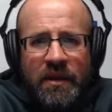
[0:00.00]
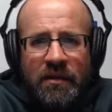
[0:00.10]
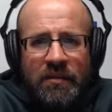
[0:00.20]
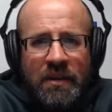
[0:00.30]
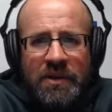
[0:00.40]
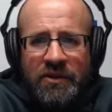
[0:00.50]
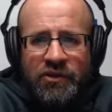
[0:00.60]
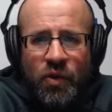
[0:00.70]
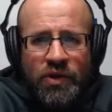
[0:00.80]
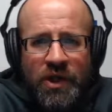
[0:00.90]
maybe the
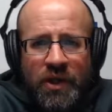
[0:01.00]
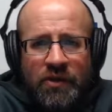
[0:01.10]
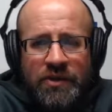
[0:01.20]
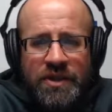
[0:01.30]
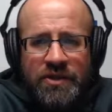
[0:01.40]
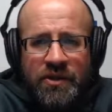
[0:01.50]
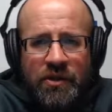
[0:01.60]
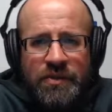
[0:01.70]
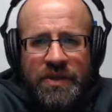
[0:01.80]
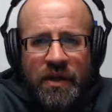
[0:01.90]
short shuttles in
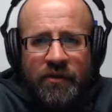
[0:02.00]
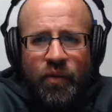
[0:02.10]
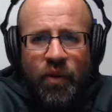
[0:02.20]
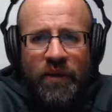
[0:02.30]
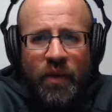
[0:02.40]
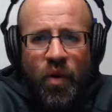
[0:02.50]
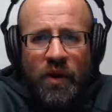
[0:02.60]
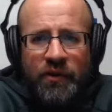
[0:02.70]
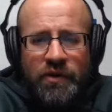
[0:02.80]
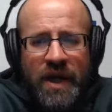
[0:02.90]
terms of where they
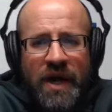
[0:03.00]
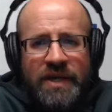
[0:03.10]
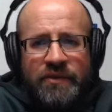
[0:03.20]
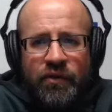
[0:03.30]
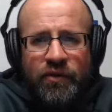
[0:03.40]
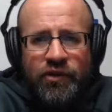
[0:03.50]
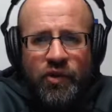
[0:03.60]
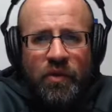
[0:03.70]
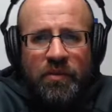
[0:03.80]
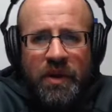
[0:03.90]
want those guys for the
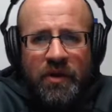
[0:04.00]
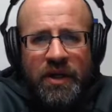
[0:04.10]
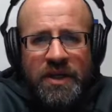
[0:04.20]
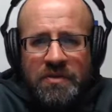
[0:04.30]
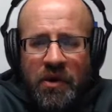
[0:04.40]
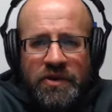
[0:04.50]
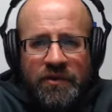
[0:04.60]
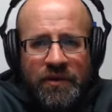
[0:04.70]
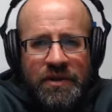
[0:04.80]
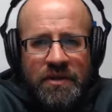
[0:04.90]
short period
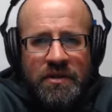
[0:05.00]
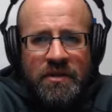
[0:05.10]
explosiveness?